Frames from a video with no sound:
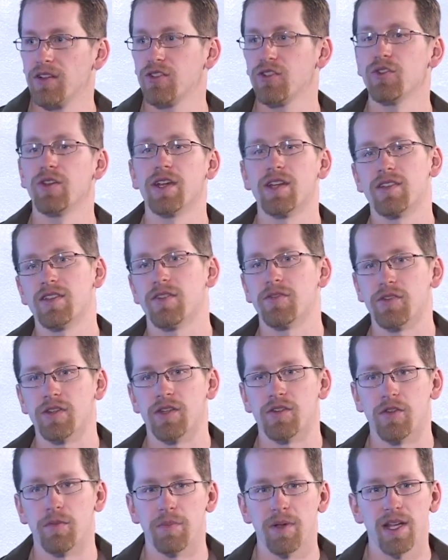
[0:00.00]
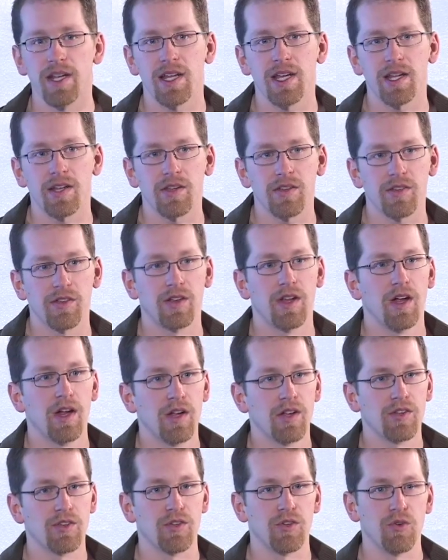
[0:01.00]
including civil disobedience,
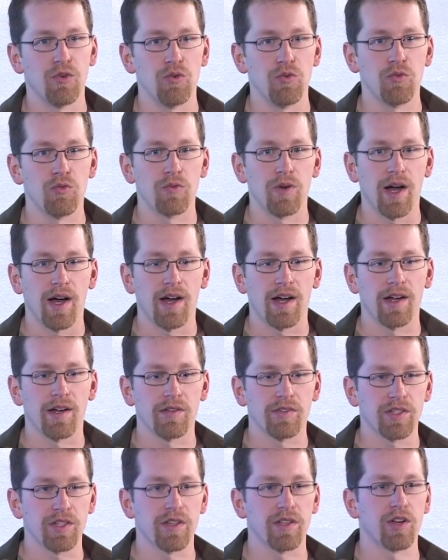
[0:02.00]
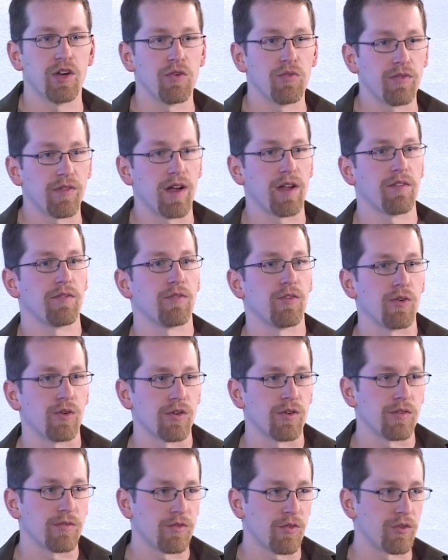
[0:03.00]
to fight
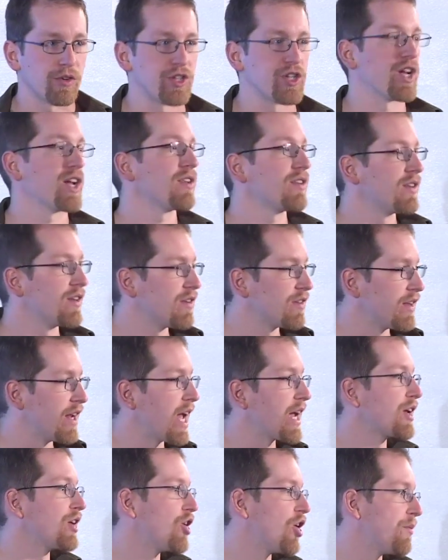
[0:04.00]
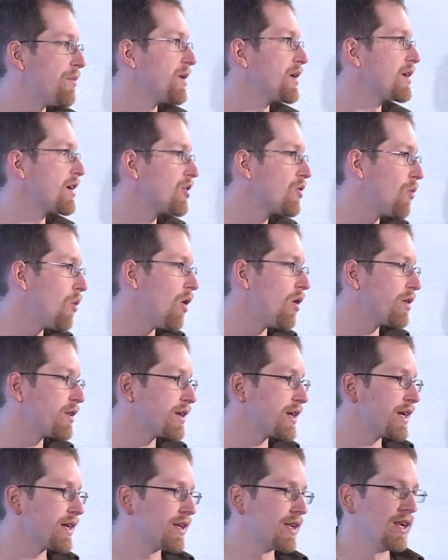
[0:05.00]
for justice and economic
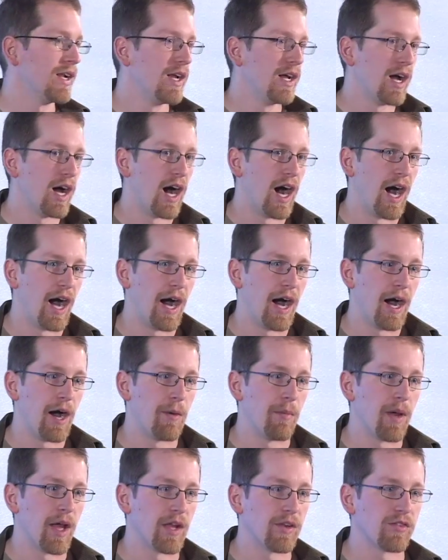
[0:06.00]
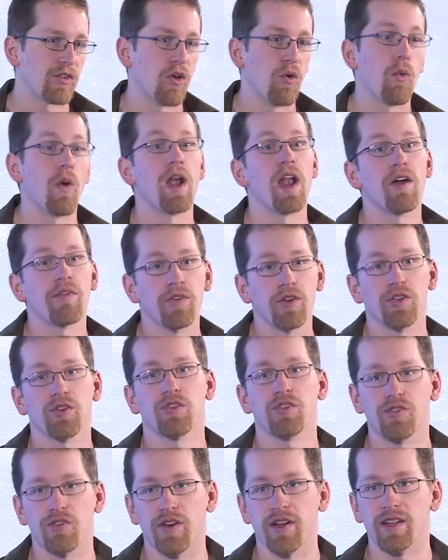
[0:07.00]
equality. And so
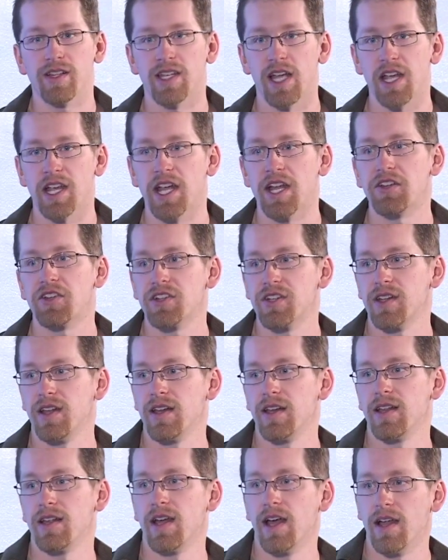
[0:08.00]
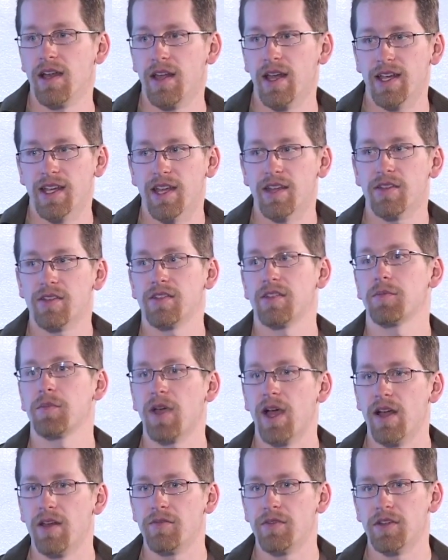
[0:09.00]
whenever you're struggling against and
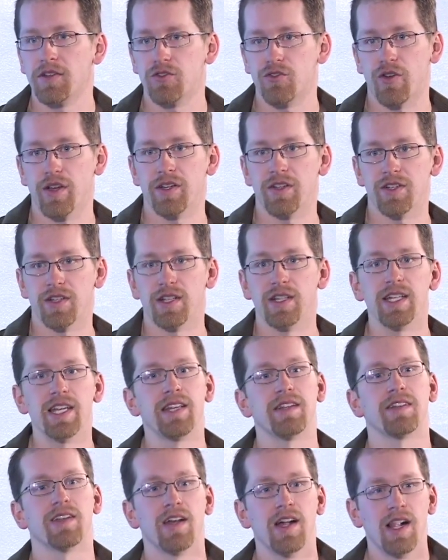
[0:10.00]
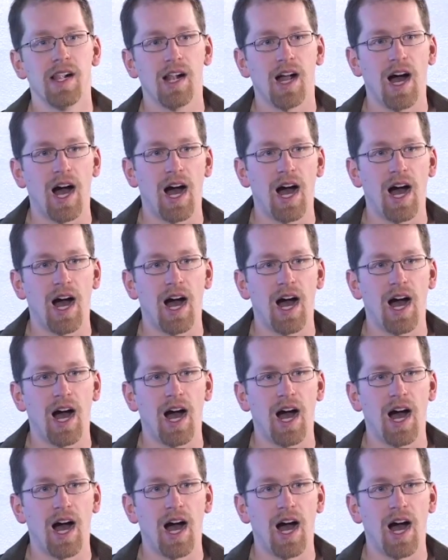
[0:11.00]
against some kind of entrenched elite,